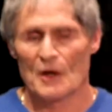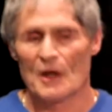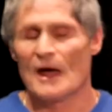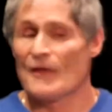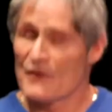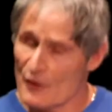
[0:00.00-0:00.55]

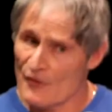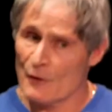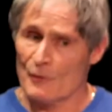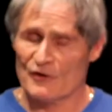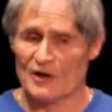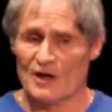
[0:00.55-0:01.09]
And the other thing we
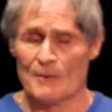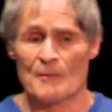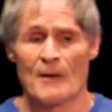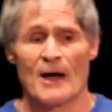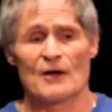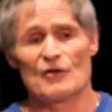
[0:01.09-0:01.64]
should keep in
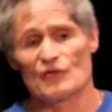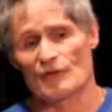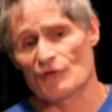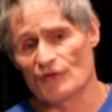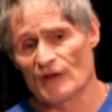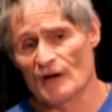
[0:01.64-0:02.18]
mind is if the
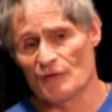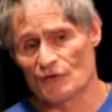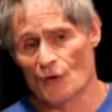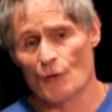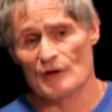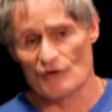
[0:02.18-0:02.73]
state of
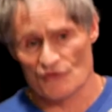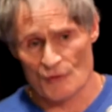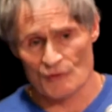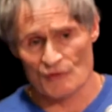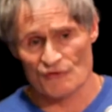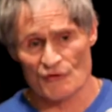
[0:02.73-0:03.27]
Victoria is so
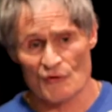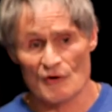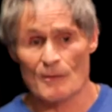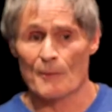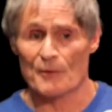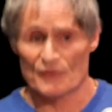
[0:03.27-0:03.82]
concerned
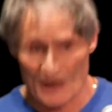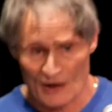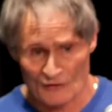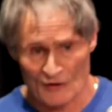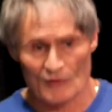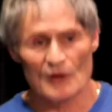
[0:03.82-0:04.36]
about
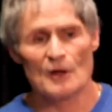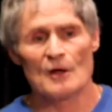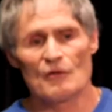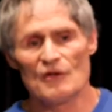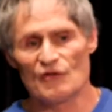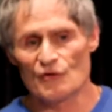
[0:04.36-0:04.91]
protecting
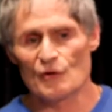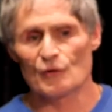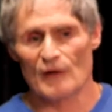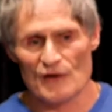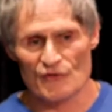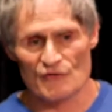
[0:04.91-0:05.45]
these two
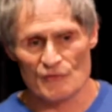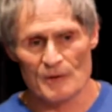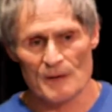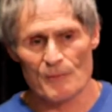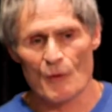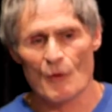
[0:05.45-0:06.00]
classes of
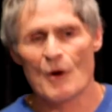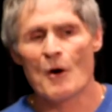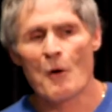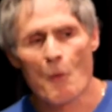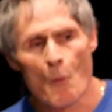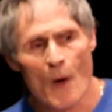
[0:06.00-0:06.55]
people,
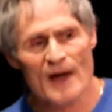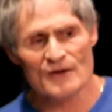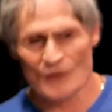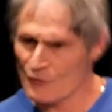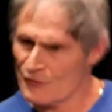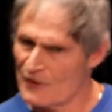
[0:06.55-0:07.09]
why
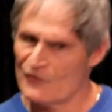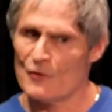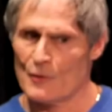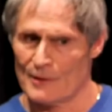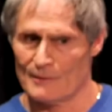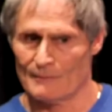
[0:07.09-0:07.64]
don't they do
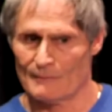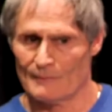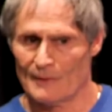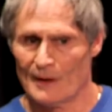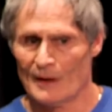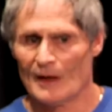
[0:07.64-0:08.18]
it
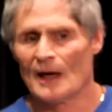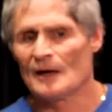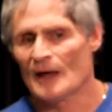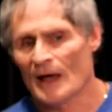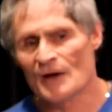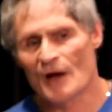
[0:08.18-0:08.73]
in
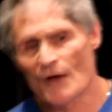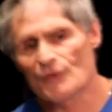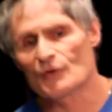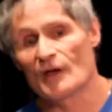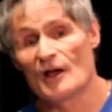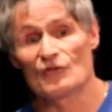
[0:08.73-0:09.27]
any other
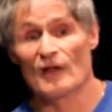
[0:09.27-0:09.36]
case?